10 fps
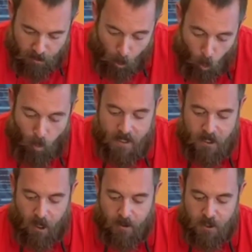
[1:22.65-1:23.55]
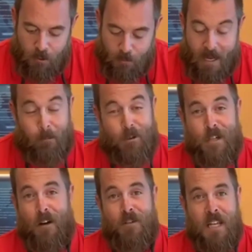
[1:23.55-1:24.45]
always going to be able to
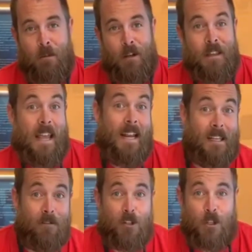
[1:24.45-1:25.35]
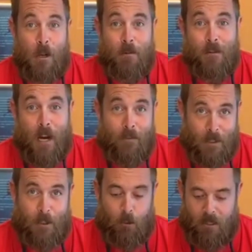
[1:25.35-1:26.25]
dive deeper than any of the scope of diving
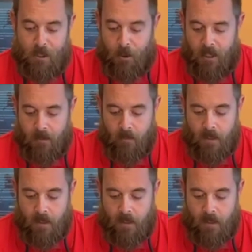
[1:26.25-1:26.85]
that you'll be doing.